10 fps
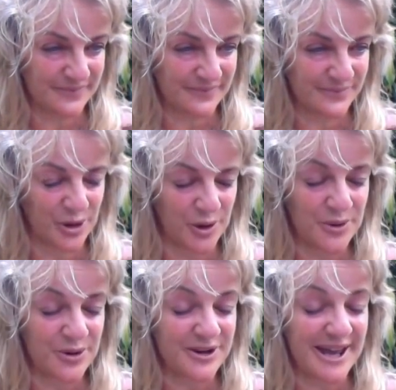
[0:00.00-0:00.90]

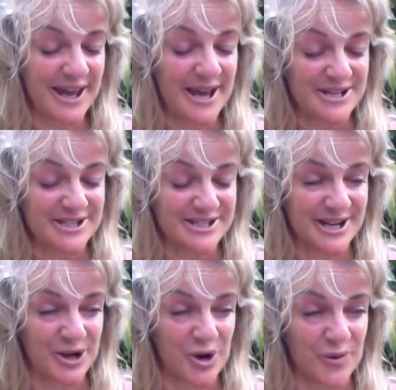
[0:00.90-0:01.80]
Communication
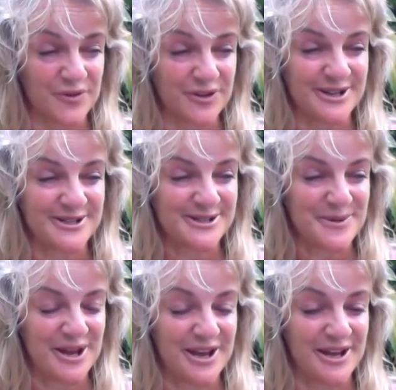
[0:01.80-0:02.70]
and confidence
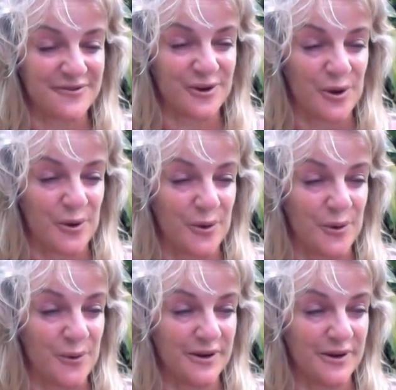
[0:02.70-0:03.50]
may flow